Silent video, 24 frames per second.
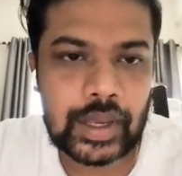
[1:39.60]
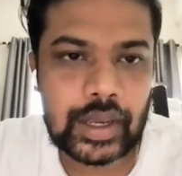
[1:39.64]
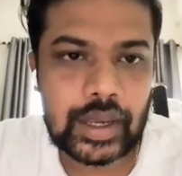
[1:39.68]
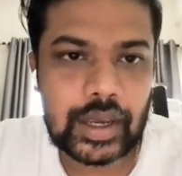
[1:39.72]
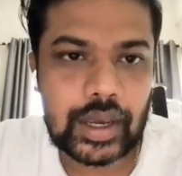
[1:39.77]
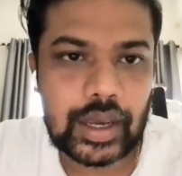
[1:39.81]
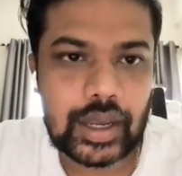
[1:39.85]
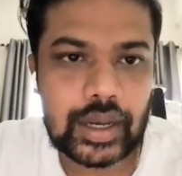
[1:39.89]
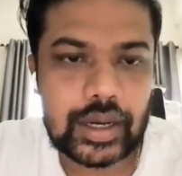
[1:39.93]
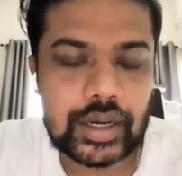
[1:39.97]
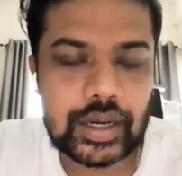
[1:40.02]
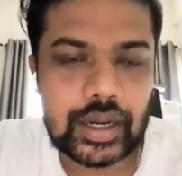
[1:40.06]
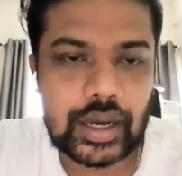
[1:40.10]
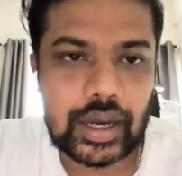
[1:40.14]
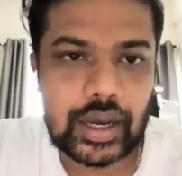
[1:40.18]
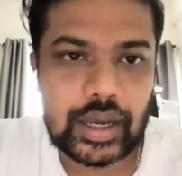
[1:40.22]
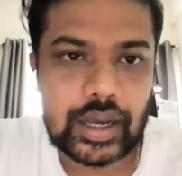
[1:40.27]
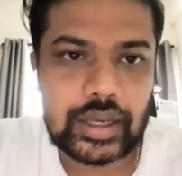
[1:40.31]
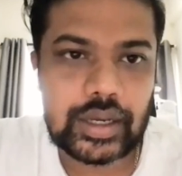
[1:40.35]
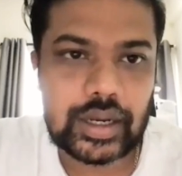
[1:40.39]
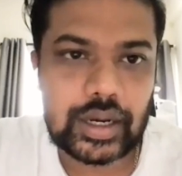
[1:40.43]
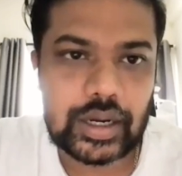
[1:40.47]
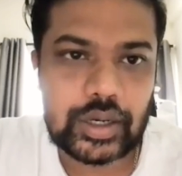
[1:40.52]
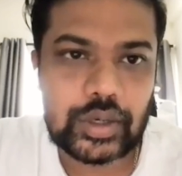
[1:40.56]
and I
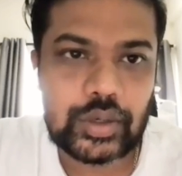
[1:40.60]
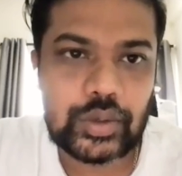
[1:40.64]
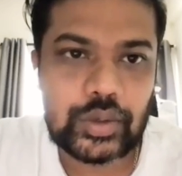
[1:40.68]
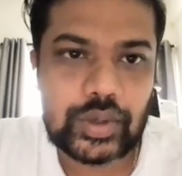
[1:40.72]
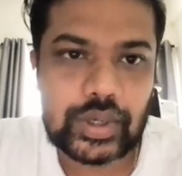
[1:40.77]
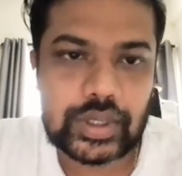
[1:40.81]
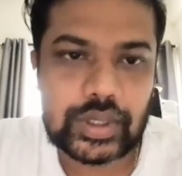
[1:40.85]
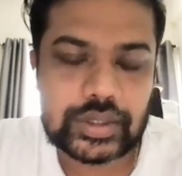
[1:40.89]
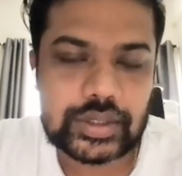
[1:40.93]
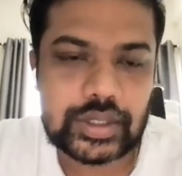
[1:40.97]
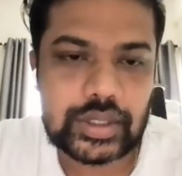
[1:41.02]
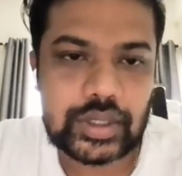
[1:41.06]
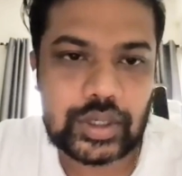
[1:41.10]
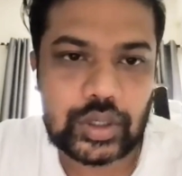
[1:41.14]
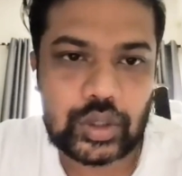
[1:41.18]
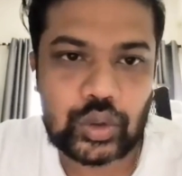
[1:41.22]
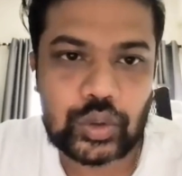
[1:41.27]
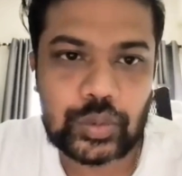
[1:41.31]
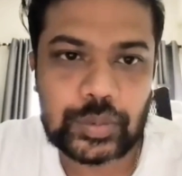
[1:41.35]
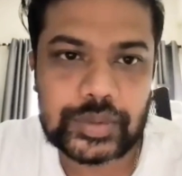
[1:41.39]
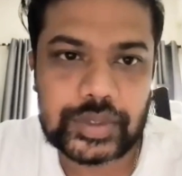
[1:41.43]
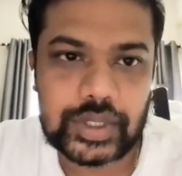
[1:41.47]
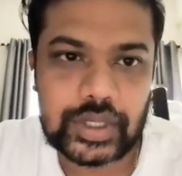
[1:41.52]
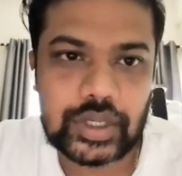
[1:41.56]
continued as the
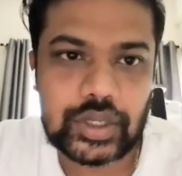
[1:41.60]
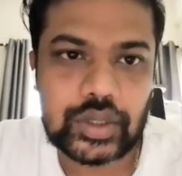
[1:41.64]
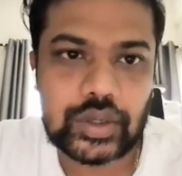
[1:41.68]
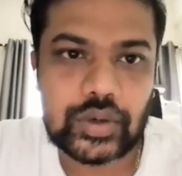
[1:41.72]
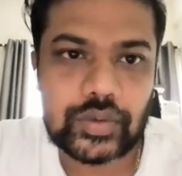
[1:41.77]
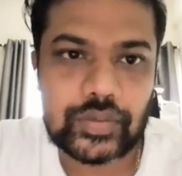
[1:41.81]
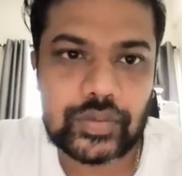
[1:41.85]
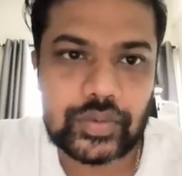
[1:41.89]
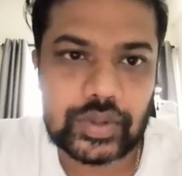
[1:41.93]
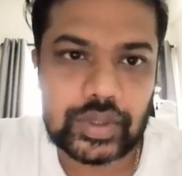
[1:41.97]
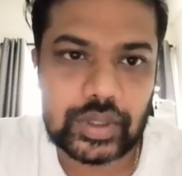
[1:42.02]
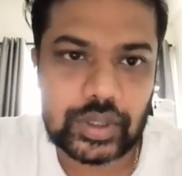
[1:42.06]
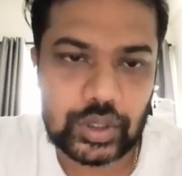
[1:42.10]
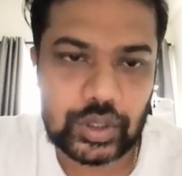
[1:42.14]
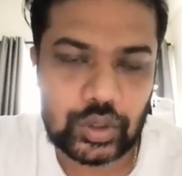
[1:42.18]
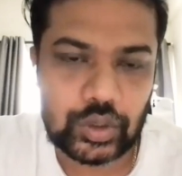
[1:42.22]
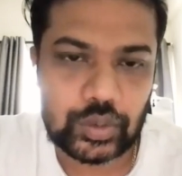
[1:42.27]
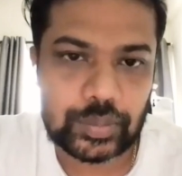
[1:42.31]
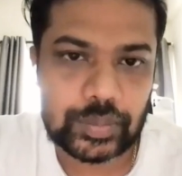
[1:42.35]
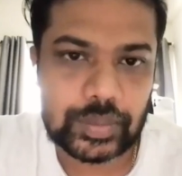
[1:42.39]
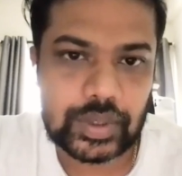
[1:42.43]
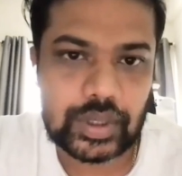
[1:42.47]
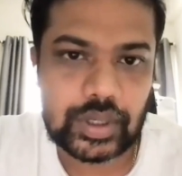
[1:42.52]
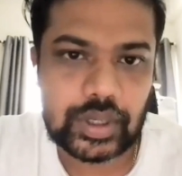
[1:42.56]
group CTO for the group.
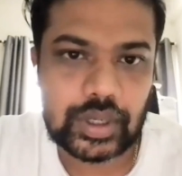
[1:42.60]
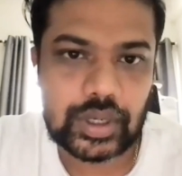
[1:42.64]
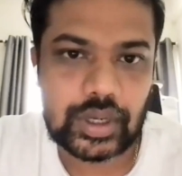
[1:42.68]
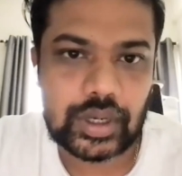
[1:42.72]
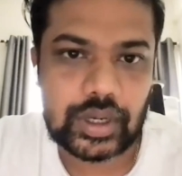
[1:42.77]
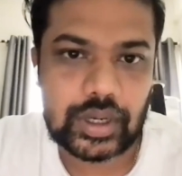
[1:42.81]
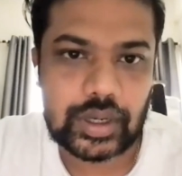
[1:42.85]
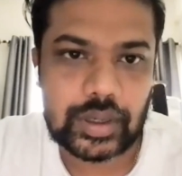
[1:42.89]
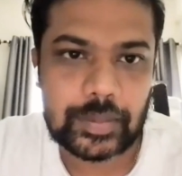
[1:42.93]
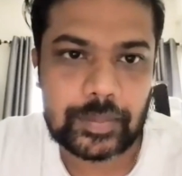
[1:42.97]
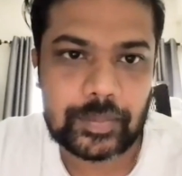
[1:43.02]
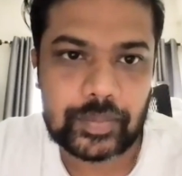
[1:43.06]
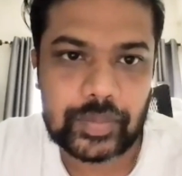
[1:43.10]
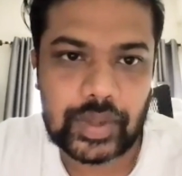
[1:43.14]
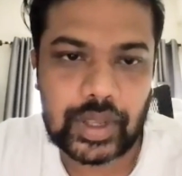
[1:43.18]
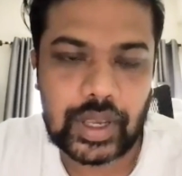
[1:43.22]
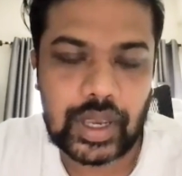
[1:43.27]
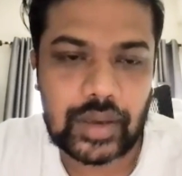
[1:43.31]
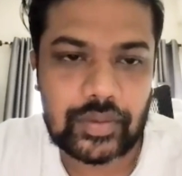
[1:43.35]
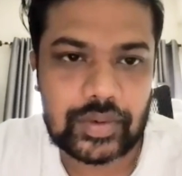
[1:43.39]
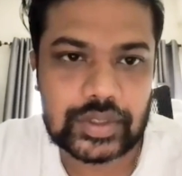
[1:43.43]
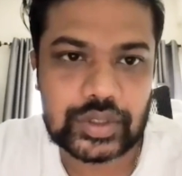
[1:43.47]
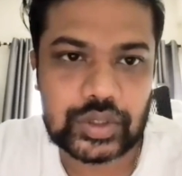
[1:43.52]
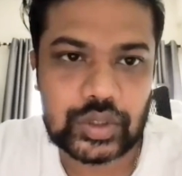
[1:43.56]
Havels
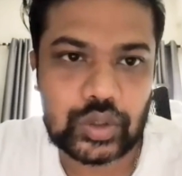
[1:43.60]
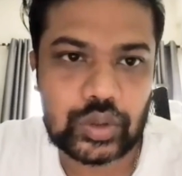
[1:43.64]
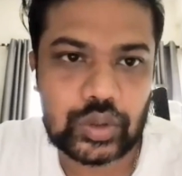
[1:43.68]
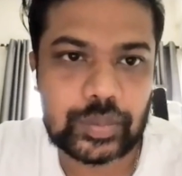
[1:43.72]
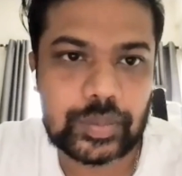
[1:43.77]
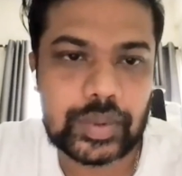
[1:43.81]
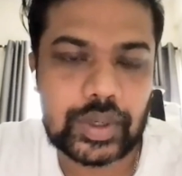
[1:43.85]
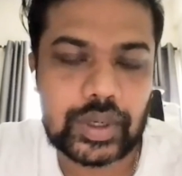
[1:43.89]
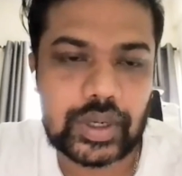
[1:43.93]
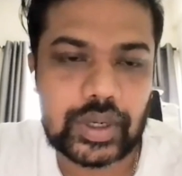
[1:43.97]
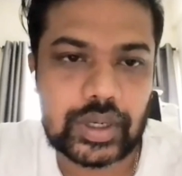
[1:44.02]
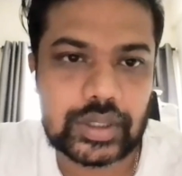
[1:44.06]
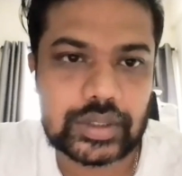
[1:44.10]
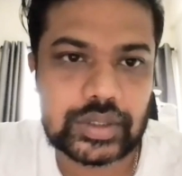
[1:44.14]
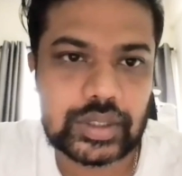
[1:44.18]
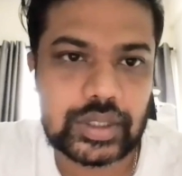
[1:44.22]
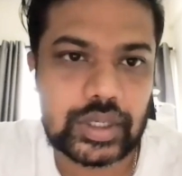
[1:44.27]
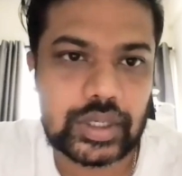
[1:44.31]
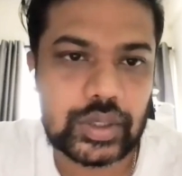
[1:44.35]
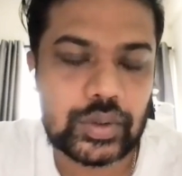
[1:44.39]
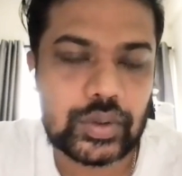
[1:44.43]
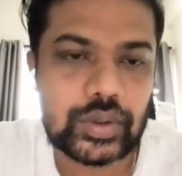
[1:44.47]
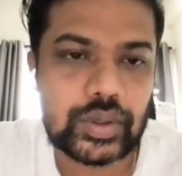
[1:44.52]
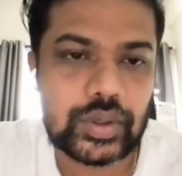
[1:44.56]
Group
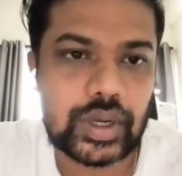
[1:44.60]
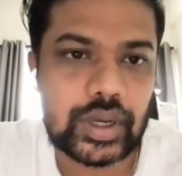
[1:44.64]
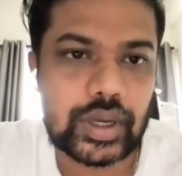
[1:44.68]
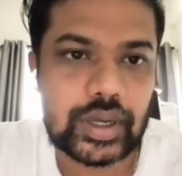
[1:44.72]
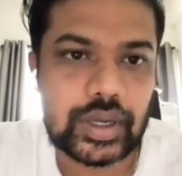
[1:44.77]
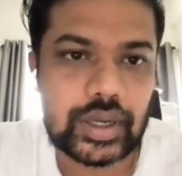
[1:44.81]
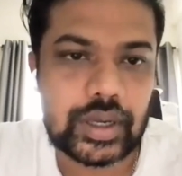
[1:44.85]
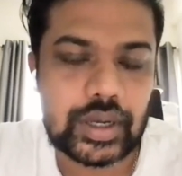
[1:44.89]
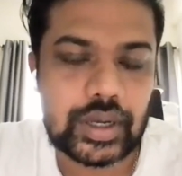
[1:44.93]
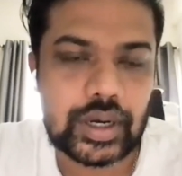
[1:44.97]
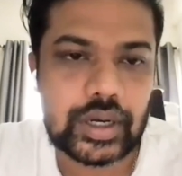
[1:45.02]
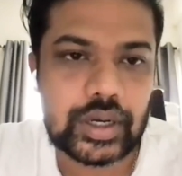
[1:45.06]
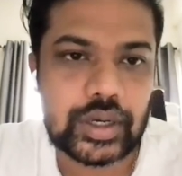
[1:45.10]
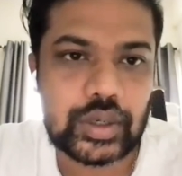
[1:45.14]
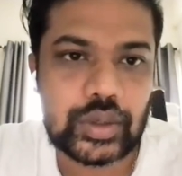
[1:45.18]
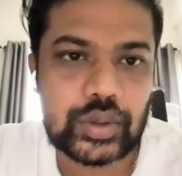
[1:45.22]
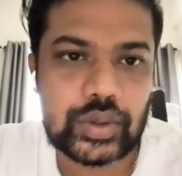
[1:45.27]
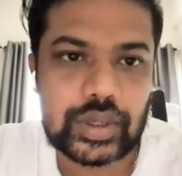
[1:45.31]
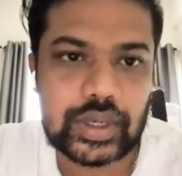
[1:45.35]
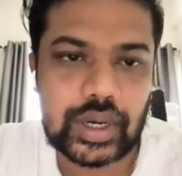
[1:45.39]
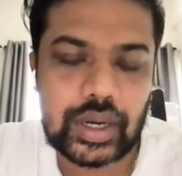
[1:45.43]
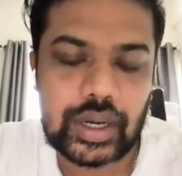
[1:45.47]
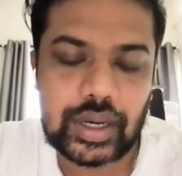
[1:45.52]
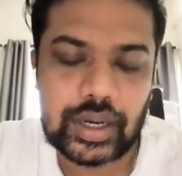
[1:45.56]
CTO. I continued
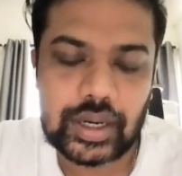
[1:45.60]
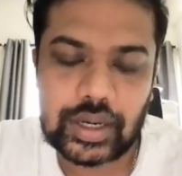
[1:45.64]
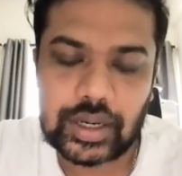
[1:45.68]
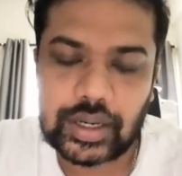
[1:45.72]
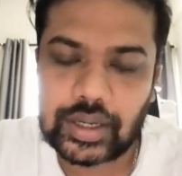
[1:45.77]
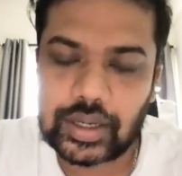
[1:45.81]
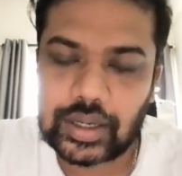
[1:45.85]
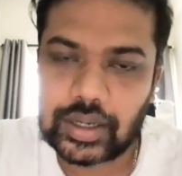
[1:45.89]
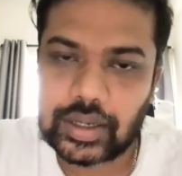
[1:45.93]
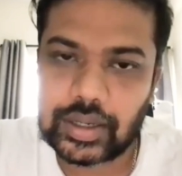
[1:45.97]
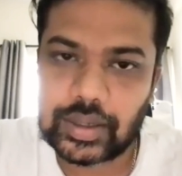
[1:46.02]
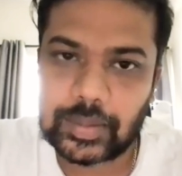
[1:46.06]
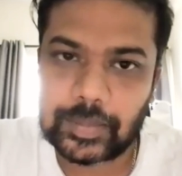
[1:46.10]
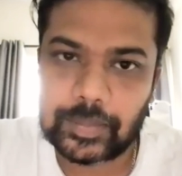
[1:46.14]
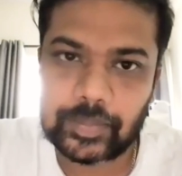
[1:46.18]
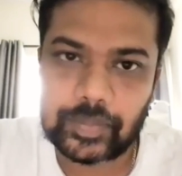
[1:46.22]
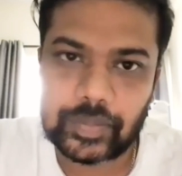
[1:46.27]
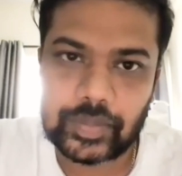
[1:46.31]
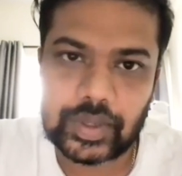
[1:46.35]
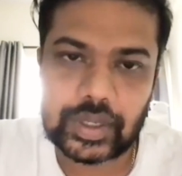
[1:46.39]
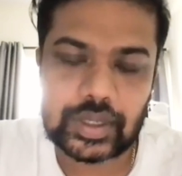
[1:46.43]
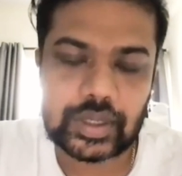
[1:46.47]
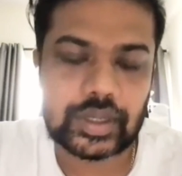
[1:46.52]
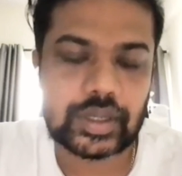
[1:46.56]
till
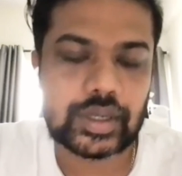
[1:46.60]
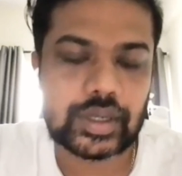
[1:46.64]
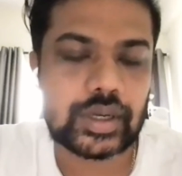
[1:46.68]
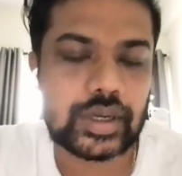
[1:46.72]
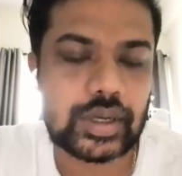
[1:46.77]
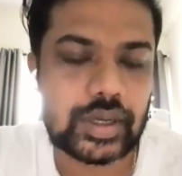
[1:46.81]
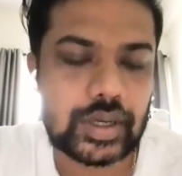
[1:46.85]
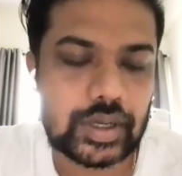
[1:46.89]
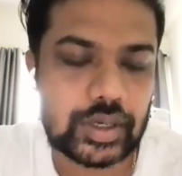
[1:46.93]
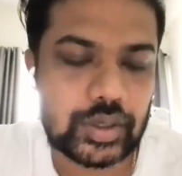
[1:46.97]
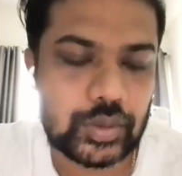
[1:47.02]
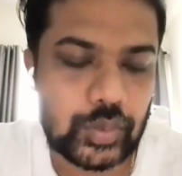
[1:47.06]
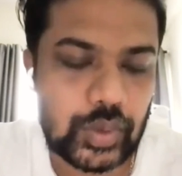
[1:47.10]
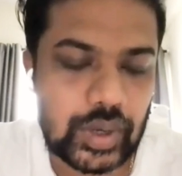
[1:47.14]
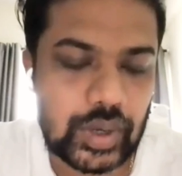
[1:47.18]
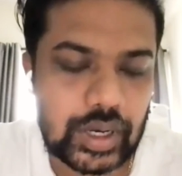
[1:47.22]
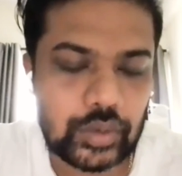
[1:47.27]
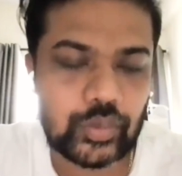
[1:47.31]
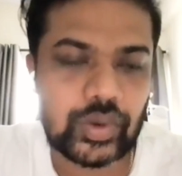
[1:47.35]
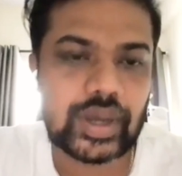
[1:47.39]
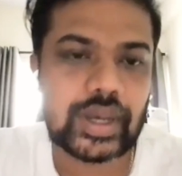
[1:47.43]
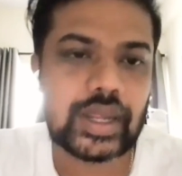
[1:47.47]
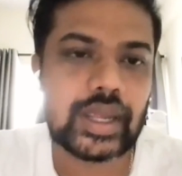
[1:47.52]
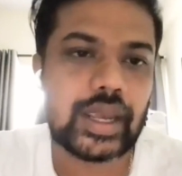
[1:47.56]

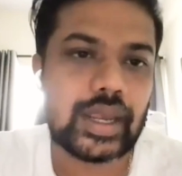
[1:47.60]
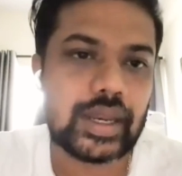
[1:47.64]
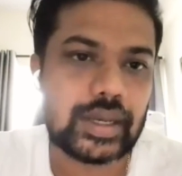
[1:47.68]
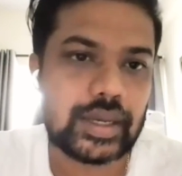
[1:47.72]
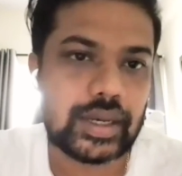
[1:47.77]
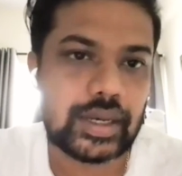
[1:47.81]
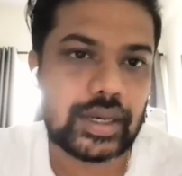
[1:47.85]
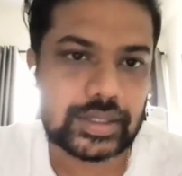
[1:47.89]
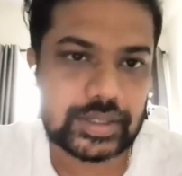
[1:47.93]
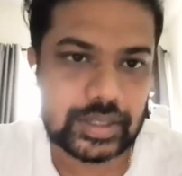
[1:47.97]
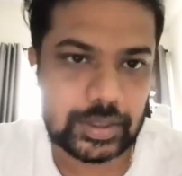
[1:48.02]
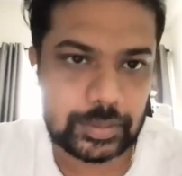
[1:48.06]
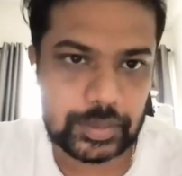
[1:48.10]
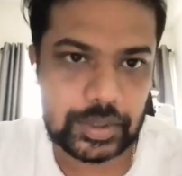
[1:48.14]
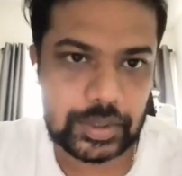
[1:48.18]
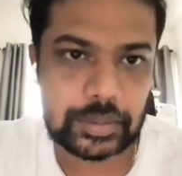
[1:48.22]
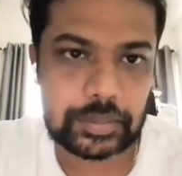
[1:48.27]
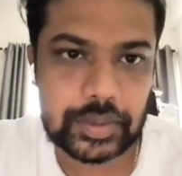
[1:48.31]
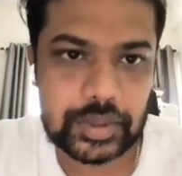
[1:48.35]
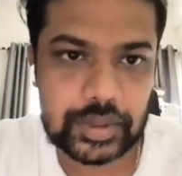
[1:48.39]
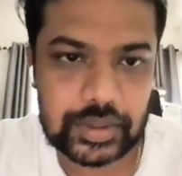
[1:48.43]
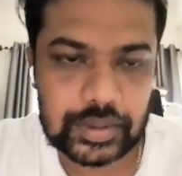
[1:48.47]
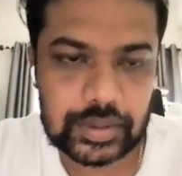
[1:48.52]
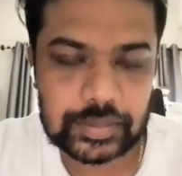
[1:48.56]
2018
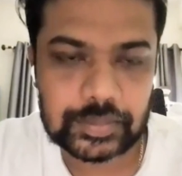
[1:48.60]
September.